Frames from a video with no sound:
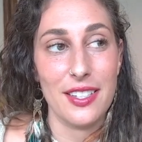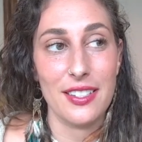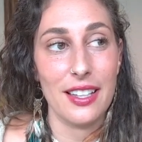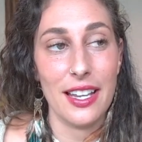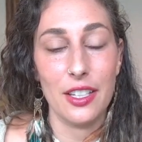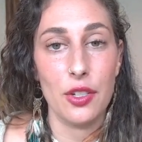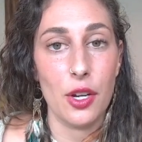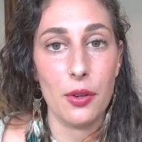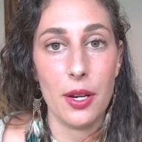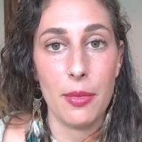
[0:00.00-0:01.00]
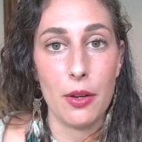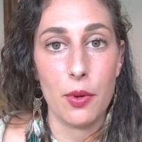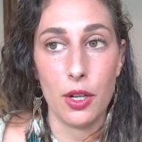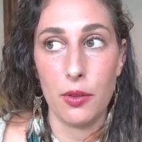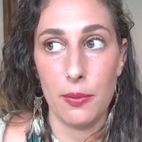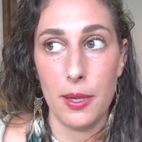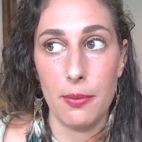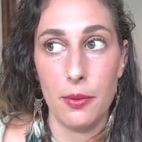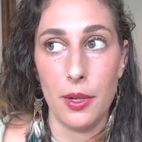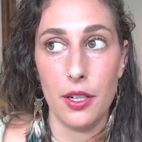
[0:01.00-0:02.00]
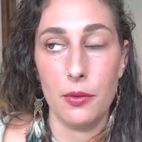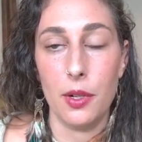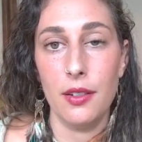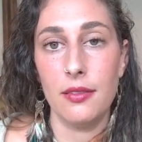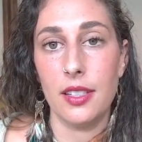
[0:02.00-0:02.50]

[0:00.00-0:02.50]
is like, in my work with people one-on-one,